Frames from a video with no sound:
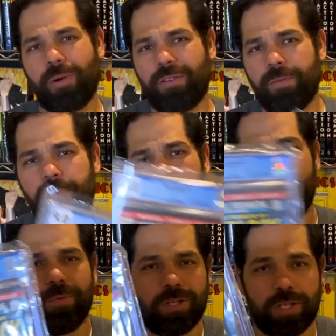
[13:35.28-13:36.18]
Marvel
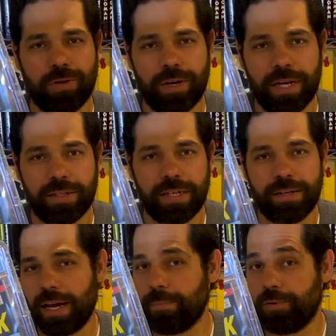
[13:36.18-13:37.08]
premiere, we'll just throw it out
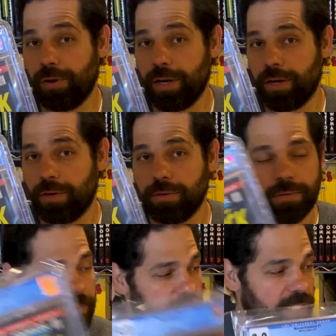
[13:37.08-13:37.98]
there. 9.0,
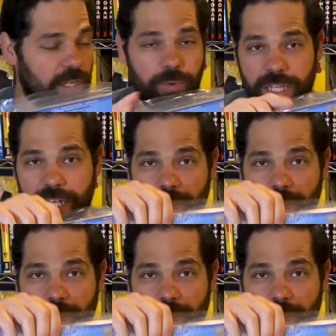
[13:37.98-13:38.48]
sticking with the